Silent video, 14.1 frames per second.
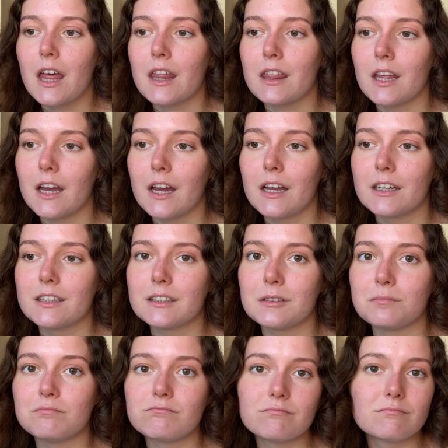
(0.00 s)

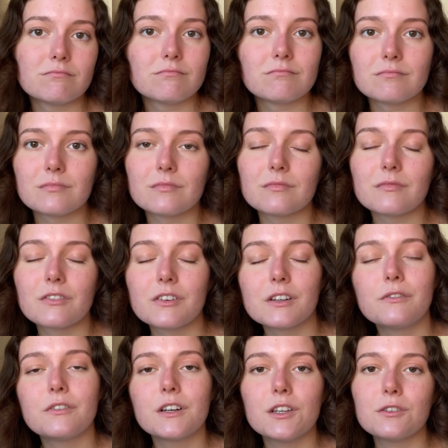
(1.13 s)
then feel
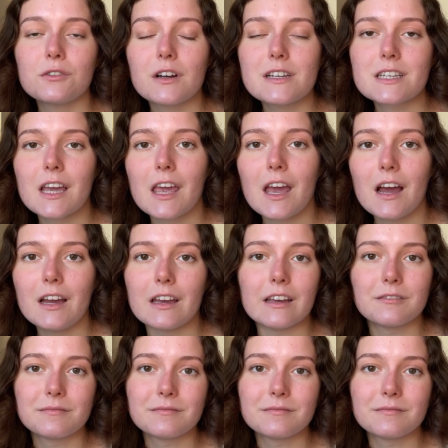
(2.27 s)
free to ask AI.